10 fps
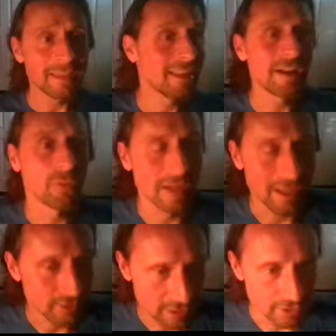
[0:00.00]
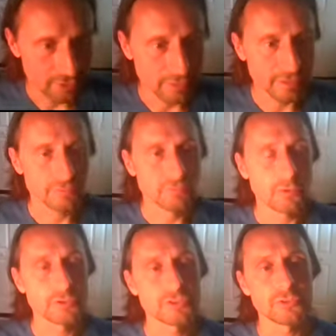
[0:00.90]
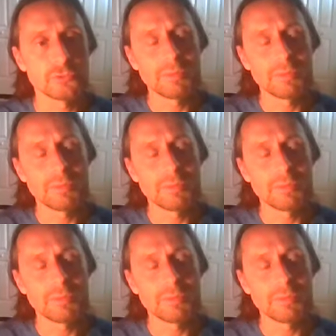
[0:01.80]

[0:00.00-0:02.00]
then everyone else can do this, of course, too.